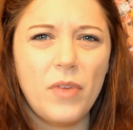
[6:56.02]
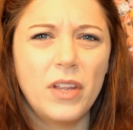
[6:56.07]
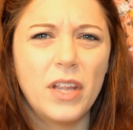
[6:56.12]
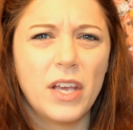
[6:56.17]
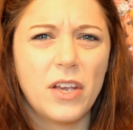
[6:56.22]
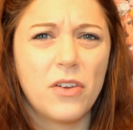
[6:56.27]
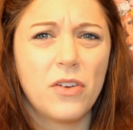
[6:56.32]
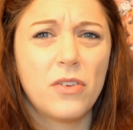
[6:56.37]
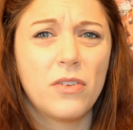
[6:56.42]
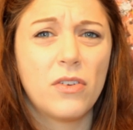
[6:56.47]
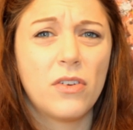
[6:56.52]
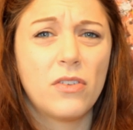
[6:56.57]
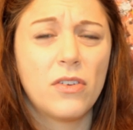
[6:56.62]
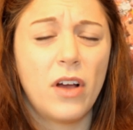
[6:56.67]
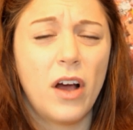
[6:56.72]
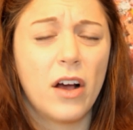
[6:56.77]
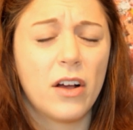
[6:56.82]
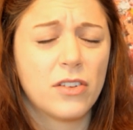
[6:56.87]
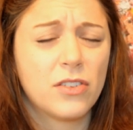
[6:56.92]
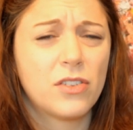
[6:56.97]
like
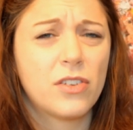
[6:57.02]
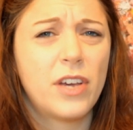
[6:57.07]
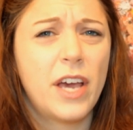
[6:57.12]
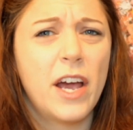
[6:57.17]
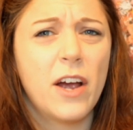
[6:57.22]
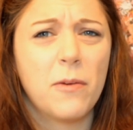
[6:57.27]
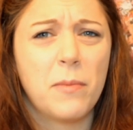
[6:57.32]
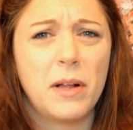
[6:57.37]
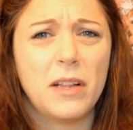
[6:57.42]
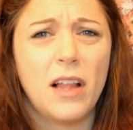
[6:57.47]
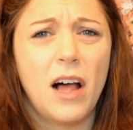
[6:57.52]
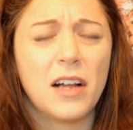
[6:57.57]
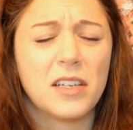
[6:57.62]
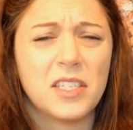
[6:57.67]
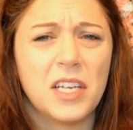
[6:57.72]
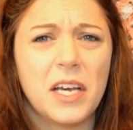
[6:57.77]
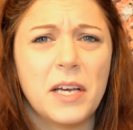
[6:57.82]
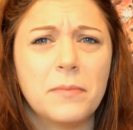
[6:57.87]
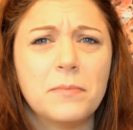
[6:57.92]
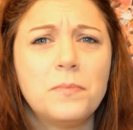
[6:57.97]
a caramel
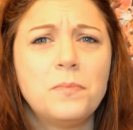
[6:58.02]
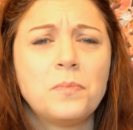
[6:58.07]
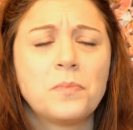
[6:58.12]
latte.